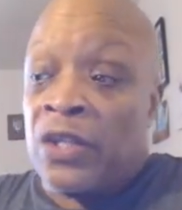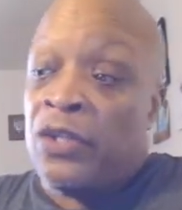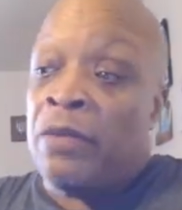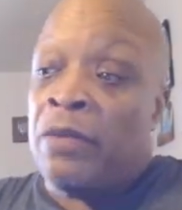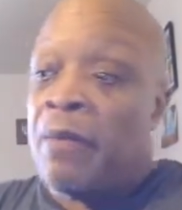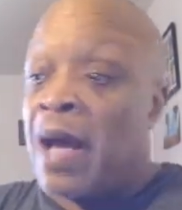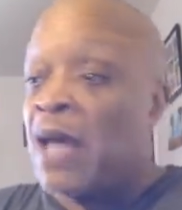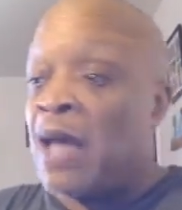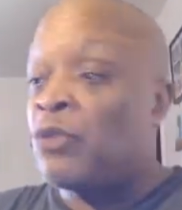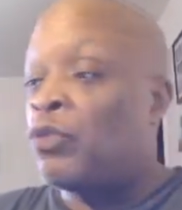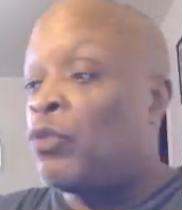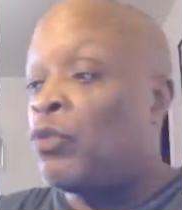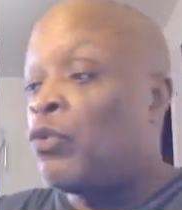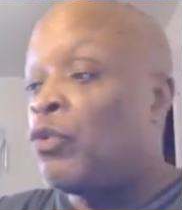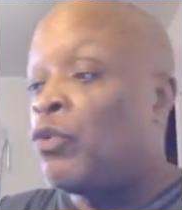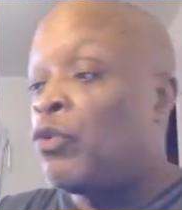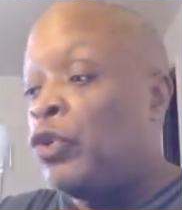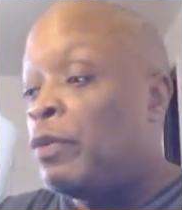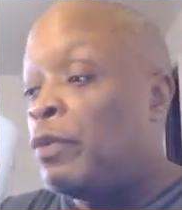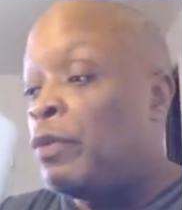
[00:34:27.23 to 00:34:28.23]
You might as
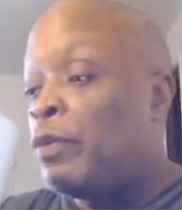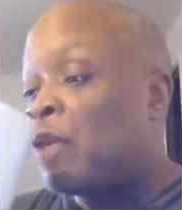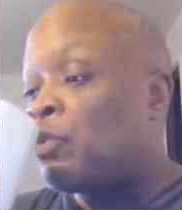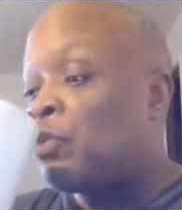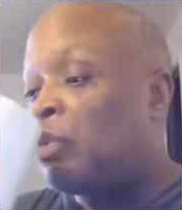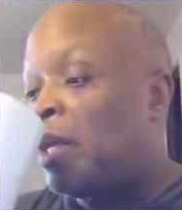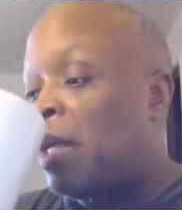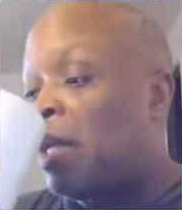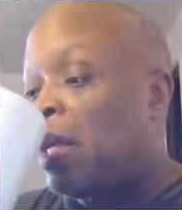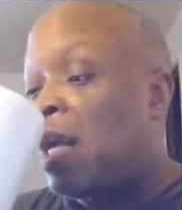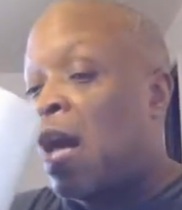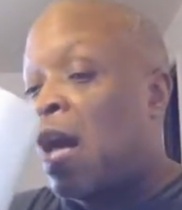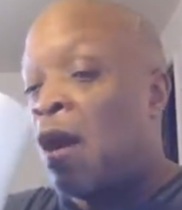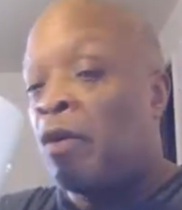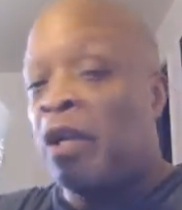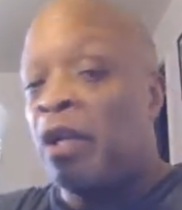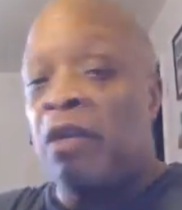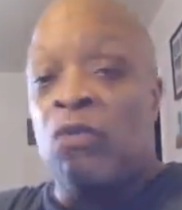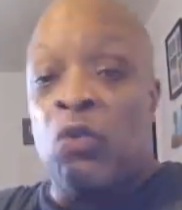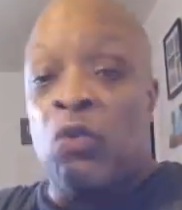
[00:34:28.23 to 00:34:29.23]
well get it out,
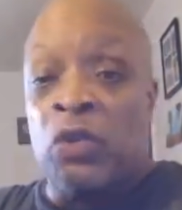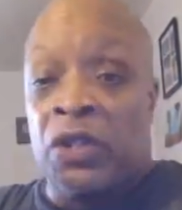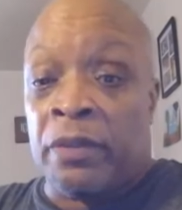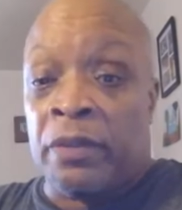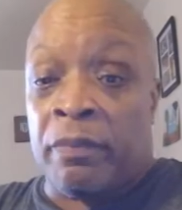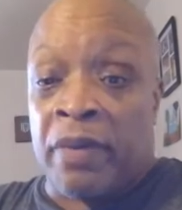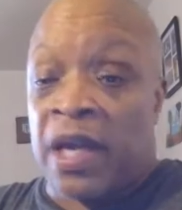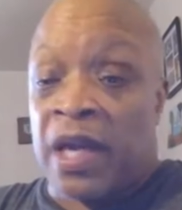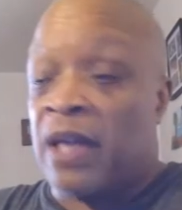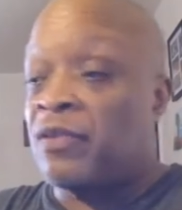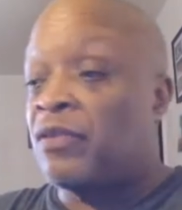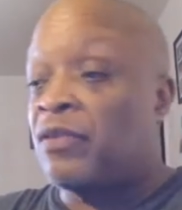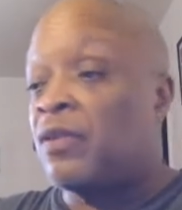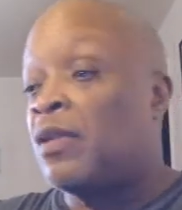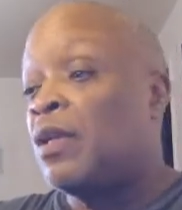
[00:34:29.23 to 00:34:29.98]
even with the best,